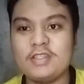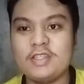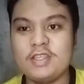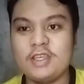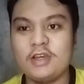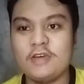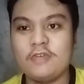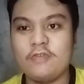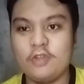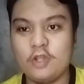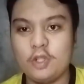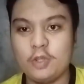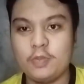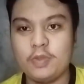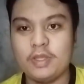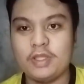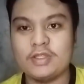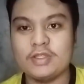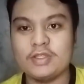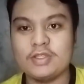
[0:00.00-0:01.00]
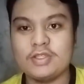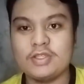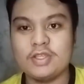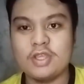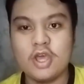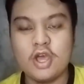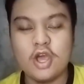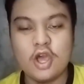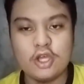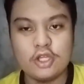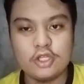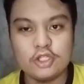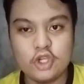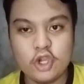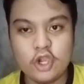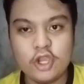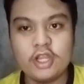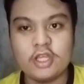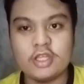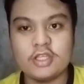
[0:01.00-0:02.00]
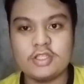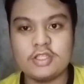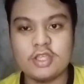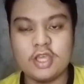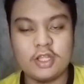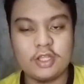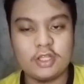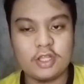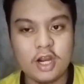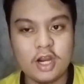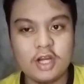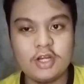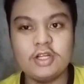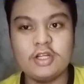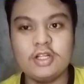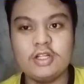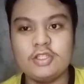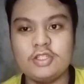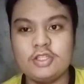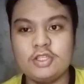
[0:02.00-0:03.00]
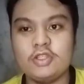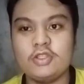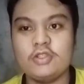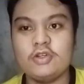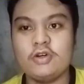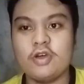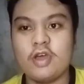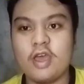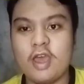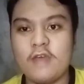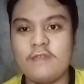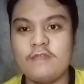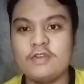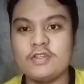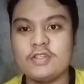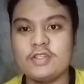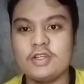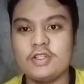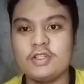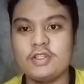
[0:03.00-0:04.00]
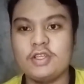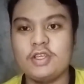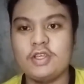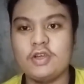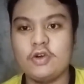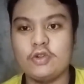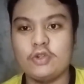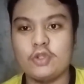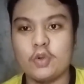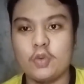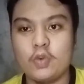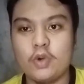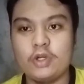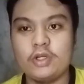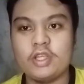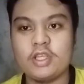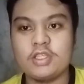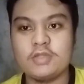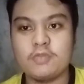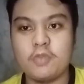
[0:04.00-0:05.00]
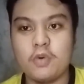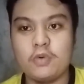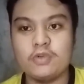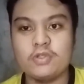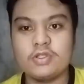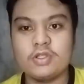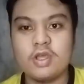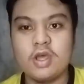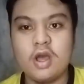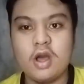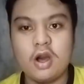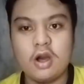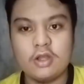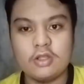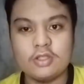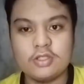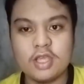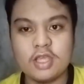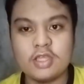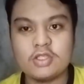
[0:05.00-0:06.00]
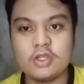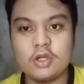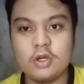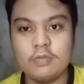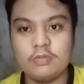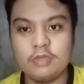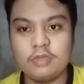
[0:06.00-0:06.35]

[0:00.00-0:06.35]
Ecija, Philippines. Join us and Cardinal Chito every Sunday on The World Exposed on JESCOM